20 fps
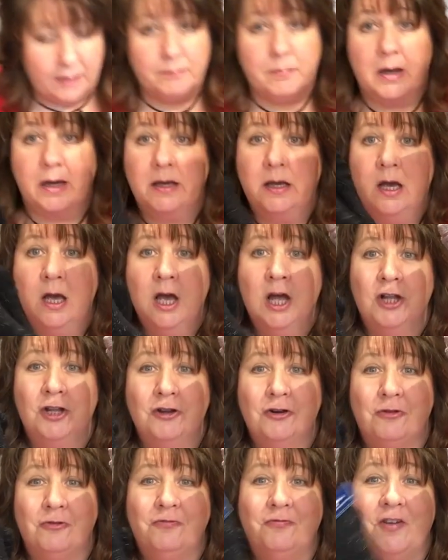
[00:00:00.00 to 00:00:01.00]
have my
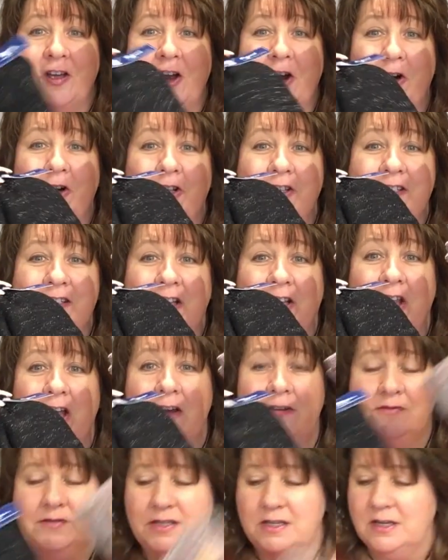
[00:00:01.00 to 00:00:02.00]
little fingerless
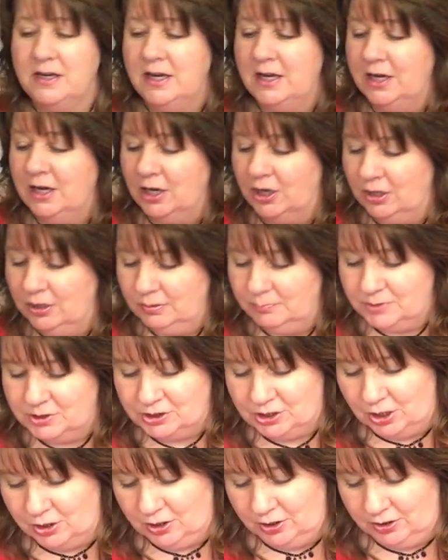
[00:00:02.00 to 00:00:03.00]
gloves in here. Let me
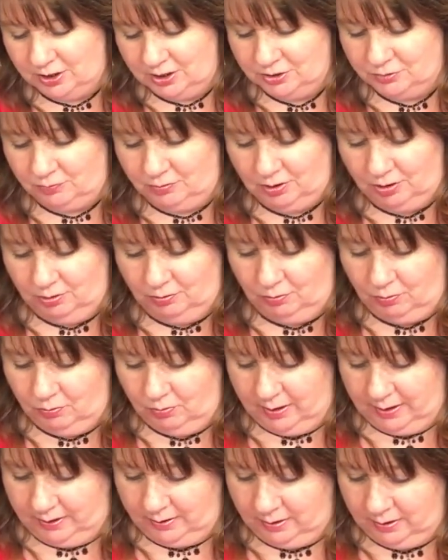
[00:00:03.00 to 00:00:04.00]
show you these real
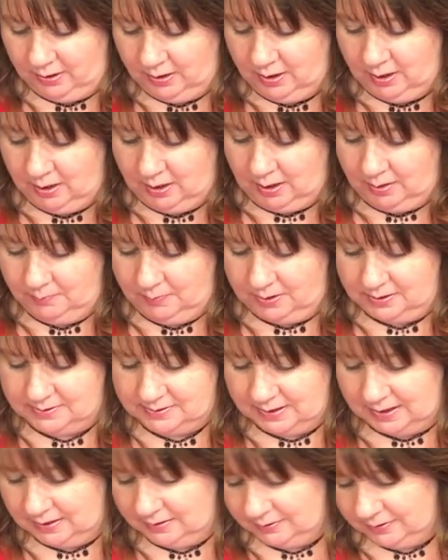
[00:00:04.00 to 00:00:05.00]
quick. I'm gonna
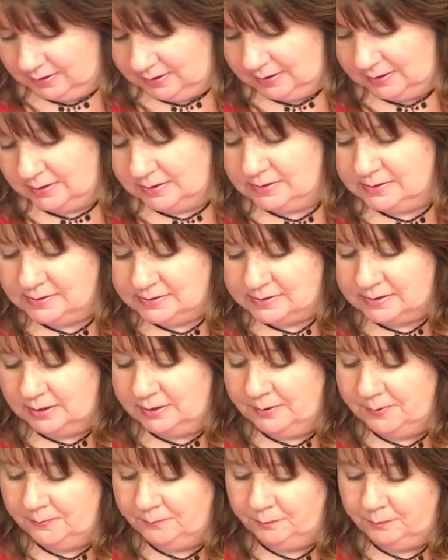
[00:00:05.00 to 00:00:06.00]
take these
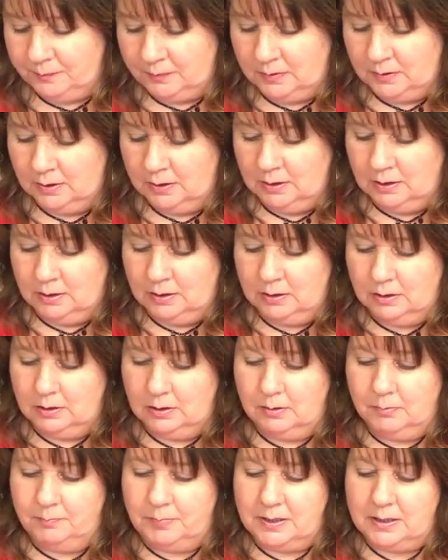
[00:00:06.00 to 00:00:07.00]

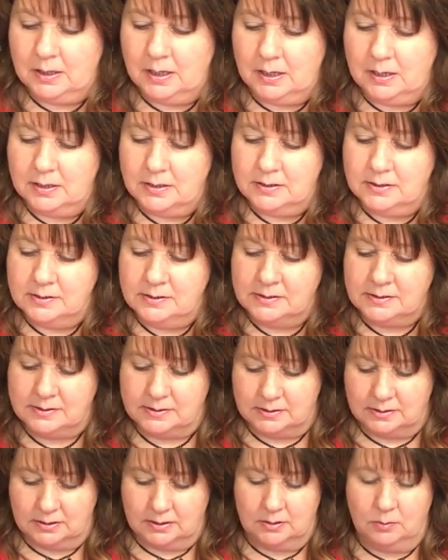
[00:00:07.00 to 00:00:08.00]

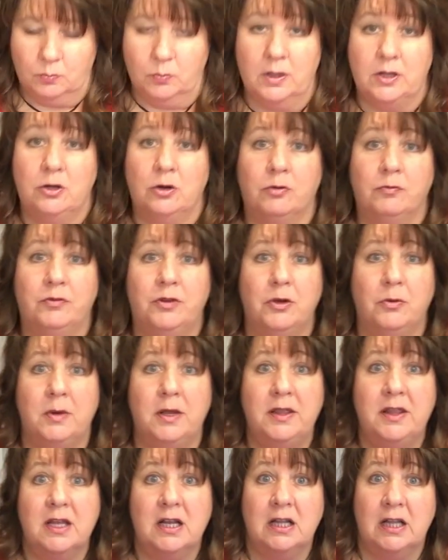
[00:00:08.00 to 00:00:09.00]
because when you're
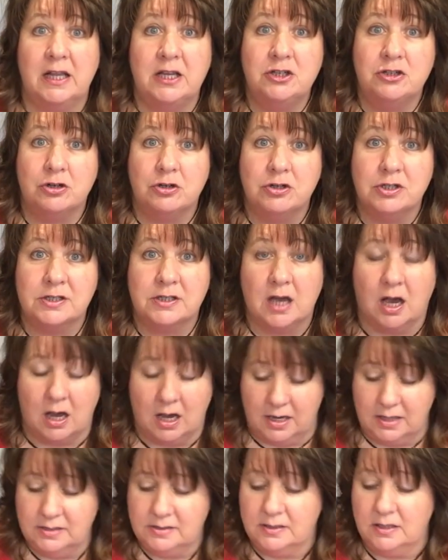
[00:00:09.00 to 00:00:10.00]
viewing the glaciers,
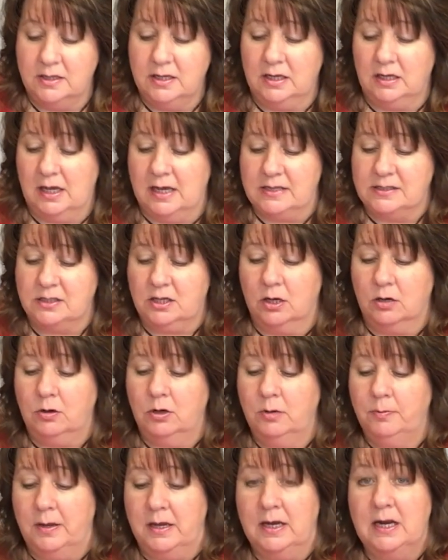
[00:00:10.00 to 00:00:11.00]
guys, in the Alaska
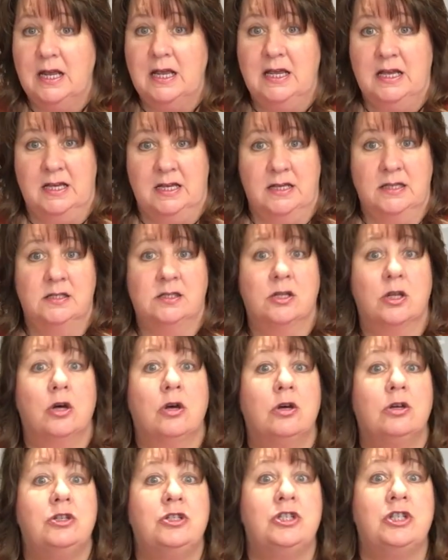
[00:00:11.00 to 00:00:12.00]
group, it is
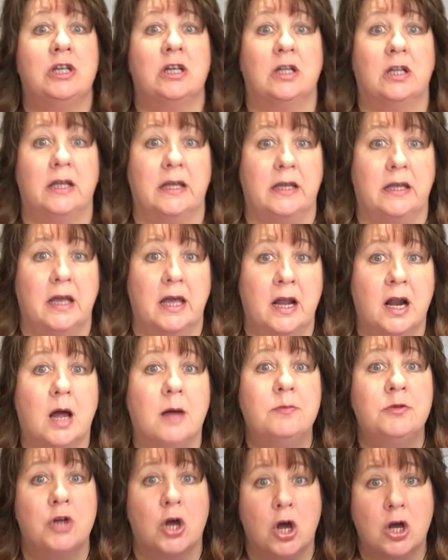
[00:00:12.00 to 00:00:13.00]
chilly. And
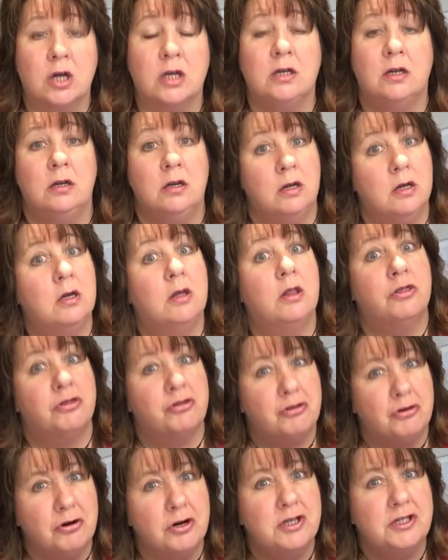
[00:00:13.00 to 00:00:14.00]
I'm talking
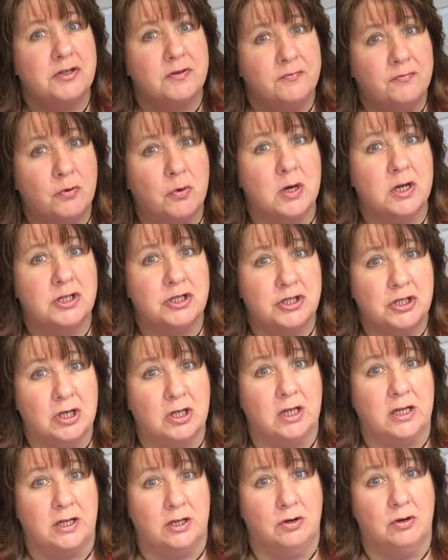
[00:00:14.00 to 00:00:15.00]
30s and 40s
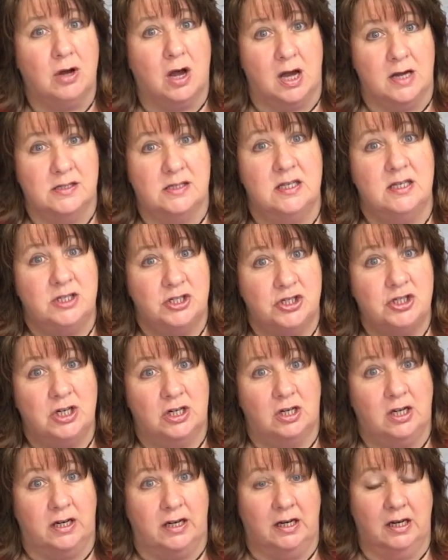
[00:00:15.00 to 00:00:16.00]
chilly, you guys. It's
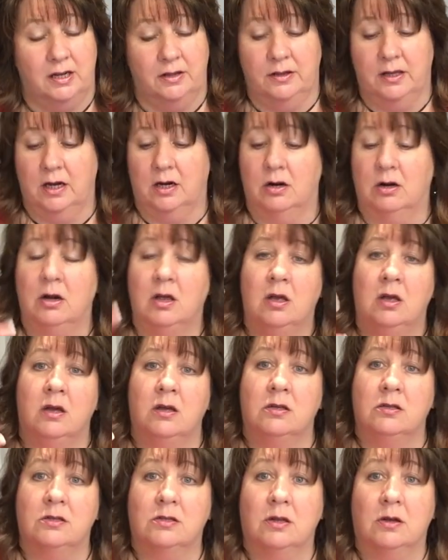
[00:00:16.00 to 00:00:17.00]
chilly in there.
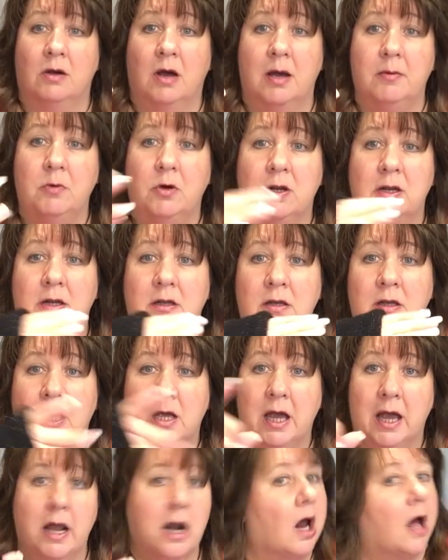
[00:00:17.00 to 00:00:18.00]
So I'm gonna,
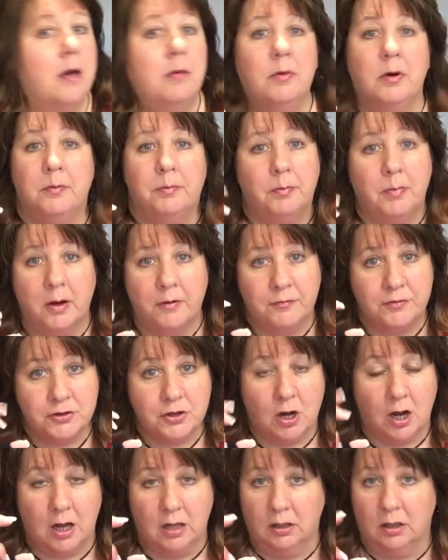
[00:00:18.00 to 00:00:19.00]
and I'm a
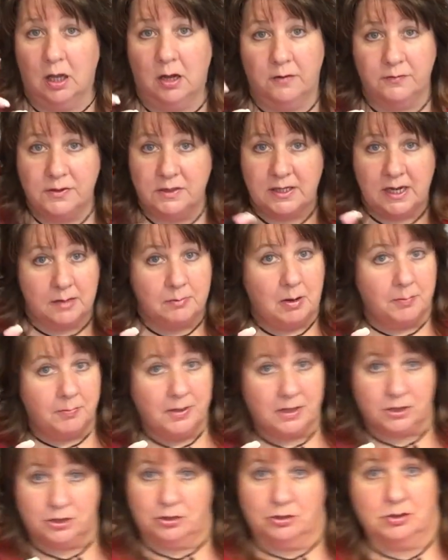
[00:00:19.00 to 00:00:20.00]
photographer. I love to take my
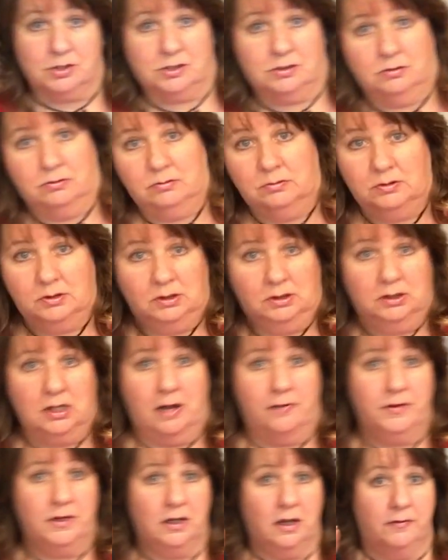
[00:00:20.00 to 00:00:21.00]
pictures.
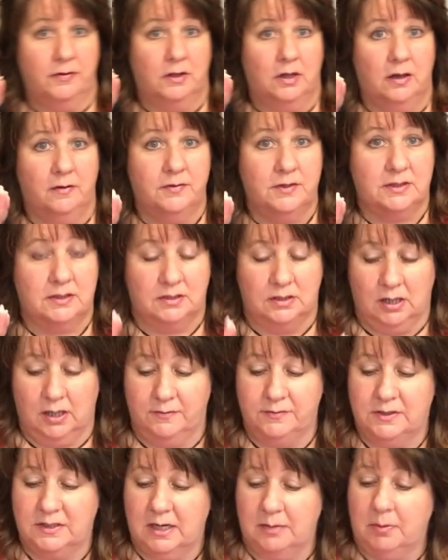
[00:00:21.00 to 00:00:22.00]
Love it, love it, love it,
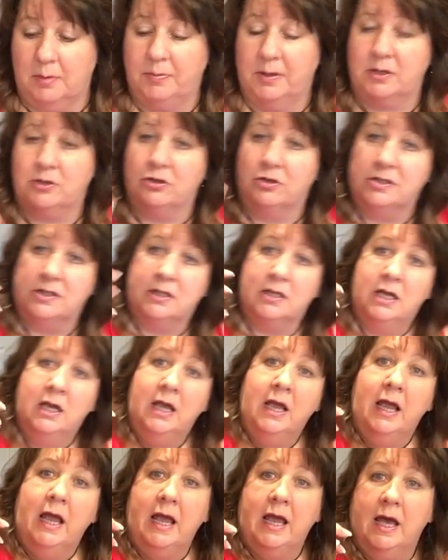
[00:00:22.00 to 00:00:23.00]
love to take my pictures.
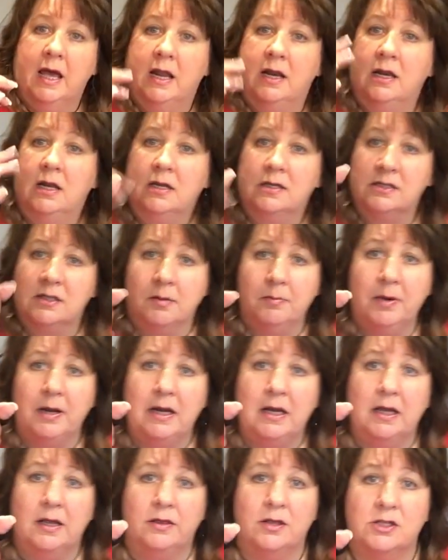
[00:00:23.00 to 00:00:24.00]
And
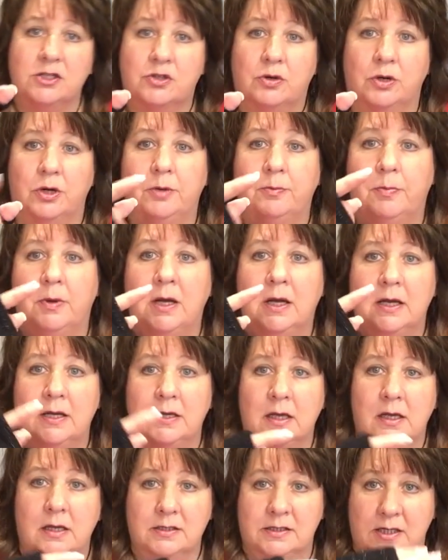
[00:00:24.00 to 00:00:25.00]
somebody in this group
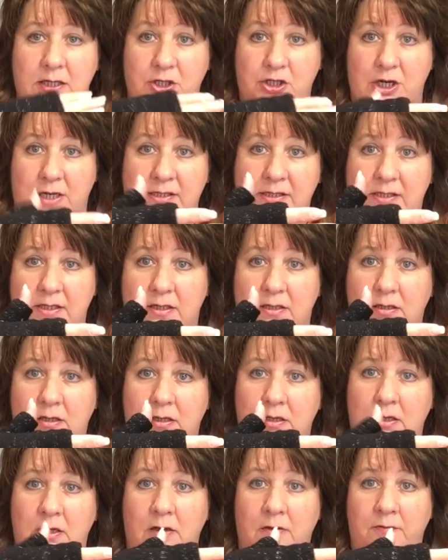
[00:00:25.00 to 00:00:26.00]
suggested
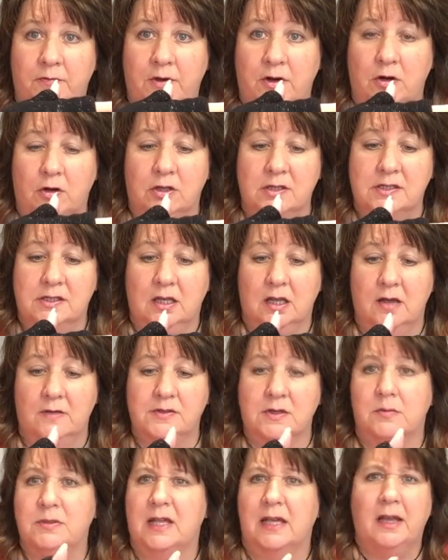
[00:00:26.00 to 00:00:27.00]
fingerless
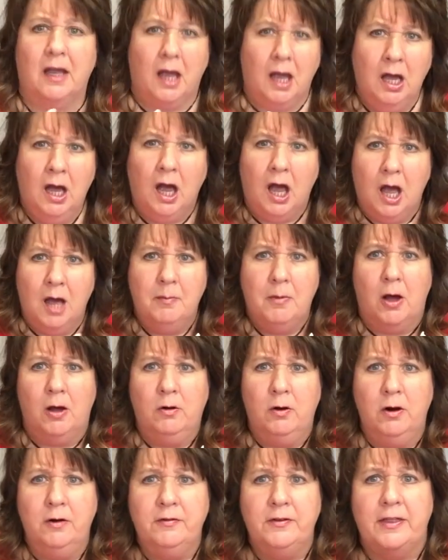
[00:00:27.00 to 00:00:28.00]
gloves. I was like, I'm
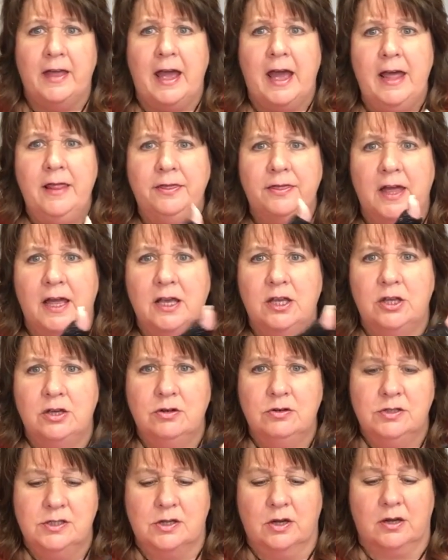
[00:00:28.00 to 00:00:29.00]
all over that, thank
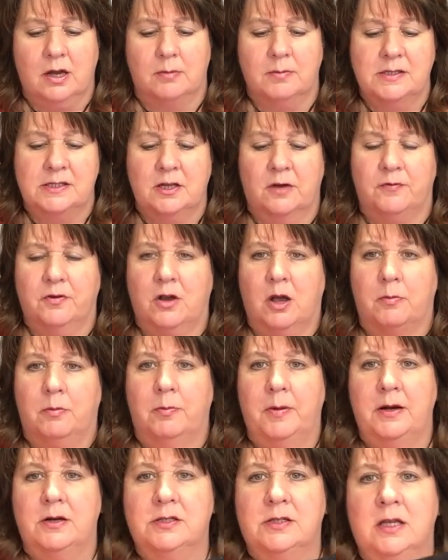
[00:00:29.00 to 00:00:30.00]
you. So I got myself a couple
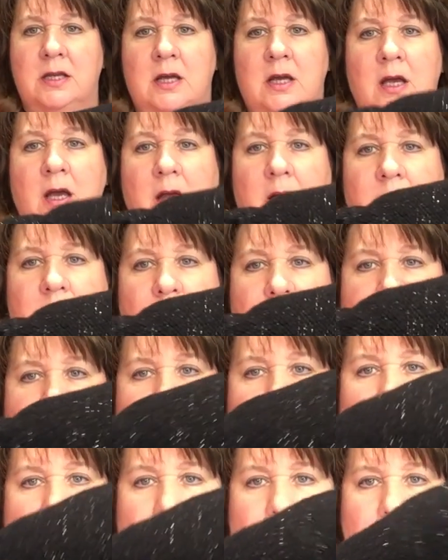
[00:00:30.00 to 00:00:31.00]
pairs. Of course,
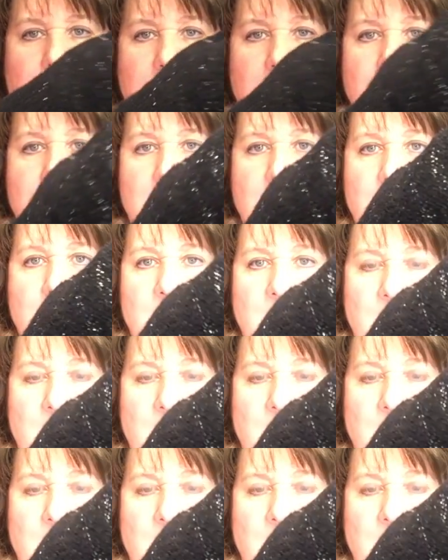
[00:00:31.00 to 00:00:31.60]
they're a little blingy, a